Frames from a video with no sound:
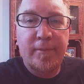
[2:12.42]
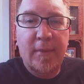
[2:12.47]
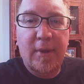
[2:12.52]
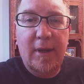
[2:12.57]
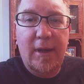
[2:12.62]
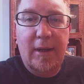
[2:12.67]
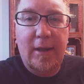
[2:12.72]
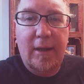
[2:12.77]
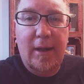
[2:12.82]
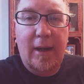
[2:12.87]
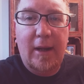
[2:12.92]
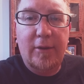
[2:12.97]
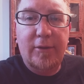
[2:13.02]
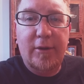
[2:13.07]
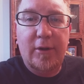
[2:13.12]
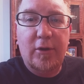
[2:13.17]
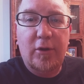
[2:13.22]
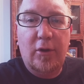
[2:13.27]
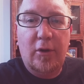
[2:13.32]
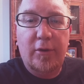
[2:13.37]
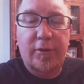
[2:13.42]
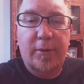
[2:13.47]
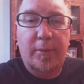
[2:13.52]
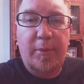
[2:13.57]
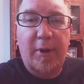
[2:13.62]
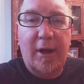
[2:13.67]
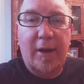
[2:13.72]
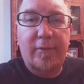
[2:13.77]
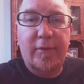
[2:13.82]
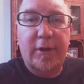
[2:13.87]
out there called the
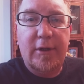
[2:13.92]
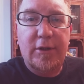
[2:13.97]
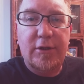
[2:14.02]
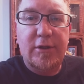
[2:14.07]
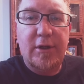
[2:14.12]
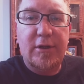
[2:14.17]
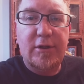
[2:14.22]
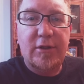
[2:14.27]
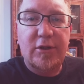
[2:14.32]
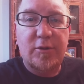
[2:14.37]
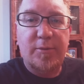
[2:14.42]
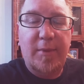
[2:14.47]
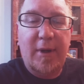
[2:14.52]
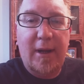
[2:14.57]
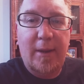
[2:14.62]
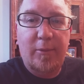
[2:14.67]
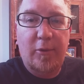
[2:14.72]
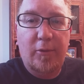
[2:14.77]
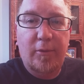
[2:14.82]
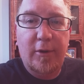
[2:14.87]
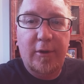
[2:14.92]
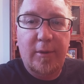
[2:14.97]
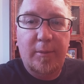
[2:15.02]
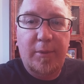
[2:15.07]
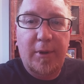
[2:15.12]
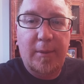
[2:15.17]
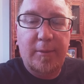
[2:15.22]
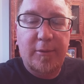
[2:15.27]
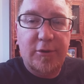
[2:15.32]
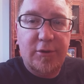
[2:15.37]
Poverty and Justice Bible, where the
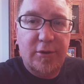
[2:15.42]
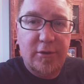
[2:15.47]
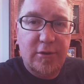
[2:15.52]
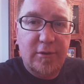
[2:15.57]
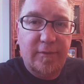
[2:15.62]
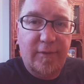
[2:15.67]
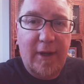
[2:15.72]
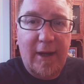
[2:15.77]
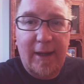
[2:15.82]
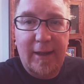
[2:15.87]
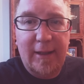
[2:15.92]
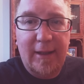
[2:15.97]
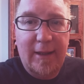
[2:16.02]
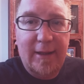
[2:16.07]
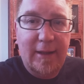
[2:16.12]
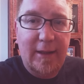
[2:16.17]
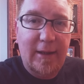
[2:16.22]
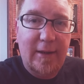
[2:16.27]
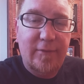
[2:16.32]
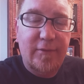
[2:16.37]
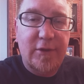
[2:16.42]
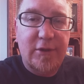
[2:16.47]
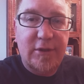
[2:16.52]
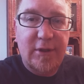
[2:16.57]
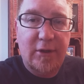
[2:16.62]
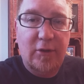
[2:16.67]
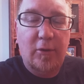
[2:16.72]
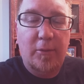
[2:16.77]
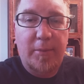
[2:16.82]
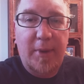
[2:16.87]
publishers have highlighted every
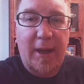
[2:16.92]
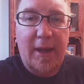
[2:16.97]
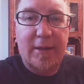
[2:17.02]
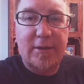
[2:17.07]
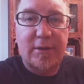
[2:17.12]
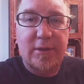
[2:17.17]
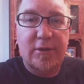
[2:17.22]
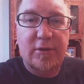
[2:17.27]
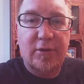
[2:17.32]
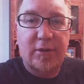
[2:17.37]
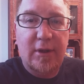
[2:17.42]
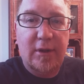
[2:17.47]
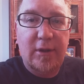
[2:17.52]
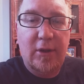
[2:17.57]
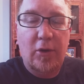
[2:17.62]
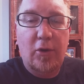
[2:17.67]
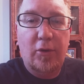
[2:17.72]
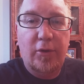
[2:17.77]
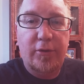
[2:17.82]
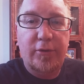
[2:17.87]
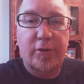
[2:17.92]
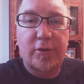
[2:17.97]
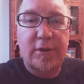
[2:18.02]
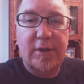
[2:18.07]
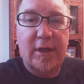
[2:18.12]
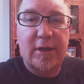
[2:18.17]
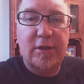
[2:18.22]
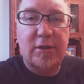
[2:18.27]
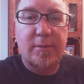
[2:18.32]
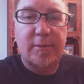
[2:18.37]
single passage in the Old and New
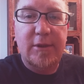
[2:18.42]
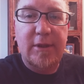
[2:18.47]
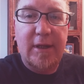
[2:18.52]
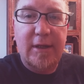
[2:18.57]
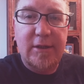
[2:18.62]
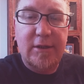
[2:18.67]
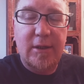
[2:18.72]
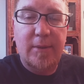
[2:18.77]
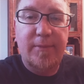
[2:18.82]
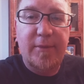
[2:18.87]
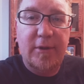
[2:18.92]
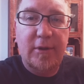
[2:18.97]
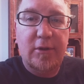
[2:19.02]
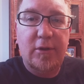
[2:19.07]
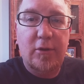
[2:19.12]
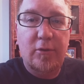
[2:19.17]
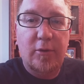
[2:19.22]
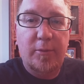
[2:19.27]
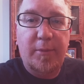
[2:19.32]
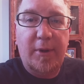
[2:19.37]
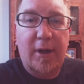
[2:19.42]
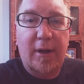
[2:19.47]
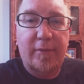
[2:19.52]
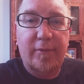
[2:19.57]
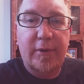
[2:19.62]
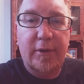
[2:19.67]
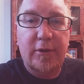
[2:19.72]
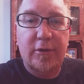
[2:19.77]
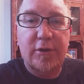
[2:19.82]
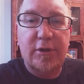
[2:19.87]
Testament that has something to do with
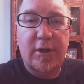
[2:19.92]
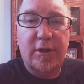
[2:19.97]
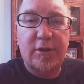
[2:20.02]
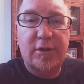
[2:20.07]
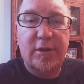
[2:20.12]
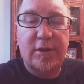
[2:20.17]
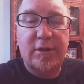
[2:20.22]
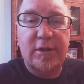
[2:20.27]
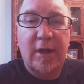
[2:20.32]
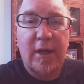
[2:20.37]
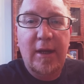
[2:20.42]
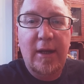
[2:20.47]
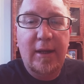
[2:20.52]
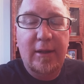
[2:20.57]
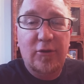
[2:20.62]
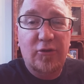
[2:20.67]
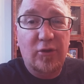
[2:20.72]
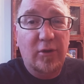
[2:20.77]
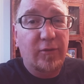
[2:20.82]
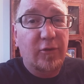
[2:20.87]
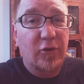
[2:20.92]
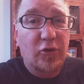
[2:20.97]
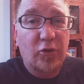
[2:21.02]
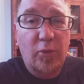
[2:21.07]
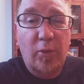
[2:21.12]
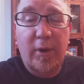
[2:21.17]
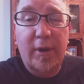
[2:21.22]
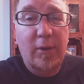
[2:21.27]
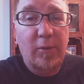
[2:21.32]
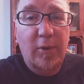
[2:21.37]
poverty or justice. There's over
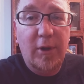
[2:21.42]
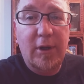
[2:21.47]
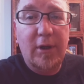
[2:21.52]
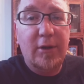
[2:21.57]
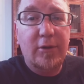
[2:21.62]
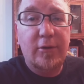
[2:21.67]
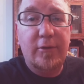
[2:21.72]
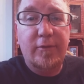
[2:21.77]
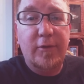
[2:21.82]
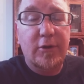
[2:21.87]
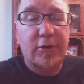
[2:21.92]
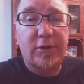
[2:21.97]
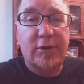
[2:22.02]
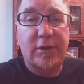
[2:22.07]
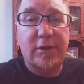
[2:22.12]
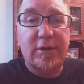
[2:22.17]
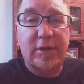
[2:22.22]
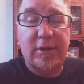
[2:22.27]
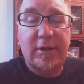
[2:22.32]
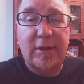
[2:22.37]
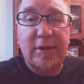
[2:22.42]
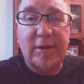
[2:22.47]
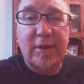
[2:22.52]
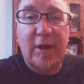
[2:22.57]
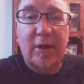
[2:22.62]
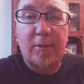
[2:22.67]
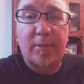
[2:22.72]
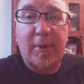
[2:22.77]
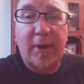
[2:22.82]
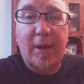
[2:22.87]
2,100 verses in the
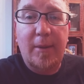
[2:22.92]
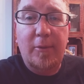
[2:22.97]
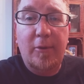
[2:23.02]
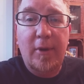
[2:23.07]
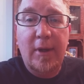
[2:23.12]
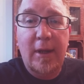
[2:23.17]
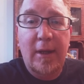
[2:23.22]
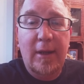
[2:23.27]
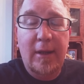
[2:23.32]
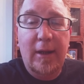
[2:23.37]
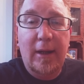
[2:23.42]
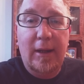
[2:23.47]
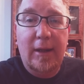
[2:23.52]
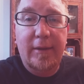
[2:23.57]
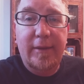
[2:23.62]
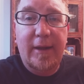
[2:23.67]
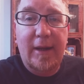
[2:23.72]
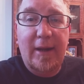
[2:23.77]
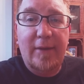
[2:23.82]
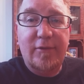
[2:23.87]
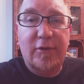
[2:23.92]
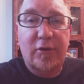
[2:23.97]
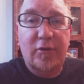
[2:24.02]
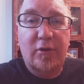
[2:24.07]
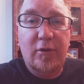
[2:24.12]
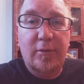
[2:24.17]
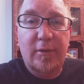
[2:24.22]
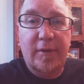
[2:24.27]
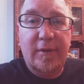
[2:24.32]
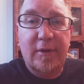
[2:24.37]
entire Bible that have to
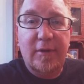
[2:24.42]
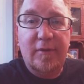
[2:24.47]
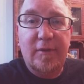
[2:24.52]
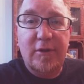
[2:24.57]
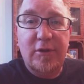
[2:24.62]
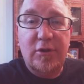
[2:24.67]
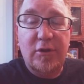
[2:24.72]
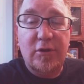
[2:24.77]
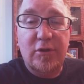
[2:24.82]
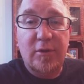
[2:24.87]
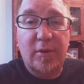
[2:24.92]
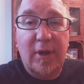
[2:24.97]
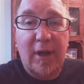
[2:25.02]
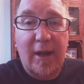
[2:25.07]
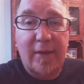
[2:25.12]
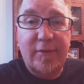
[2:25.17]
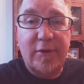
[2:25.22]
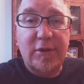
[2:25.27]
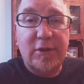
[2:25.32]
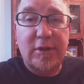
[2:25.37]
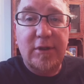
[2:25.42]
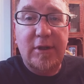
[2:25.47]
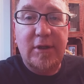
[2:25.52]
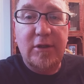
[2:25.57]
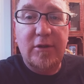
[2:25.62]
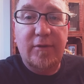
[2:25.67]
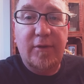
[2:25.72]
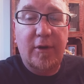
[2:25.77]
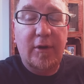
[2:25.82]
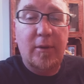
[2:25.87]
do with this issue. So it obviously
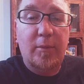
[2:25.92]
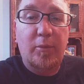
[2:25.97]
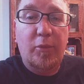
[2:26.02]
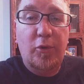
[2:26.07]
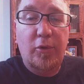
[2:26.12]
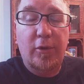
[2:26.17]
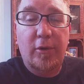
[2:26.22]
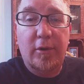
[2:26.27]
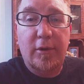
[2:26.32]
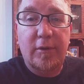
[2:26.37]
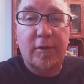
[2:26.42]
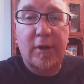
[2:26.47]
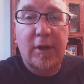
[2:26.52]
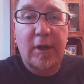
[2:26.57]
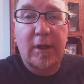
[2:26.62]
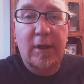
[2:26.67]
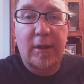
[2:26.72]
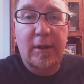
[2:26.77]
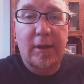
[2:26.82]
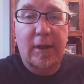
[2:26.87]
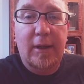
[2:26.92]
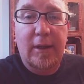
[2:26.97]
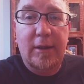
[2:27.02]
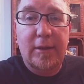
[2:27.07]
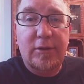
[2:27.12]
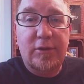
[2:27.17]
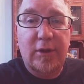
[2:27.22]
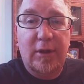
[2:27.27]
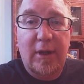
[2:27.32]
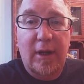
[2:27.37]
is very important
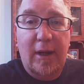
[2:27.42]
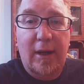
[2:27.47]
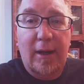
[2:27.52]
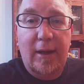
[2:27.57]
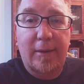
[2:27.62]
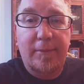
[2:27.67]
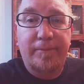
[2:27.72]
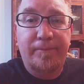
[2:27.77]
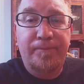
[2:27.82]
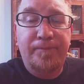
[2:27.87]
to God.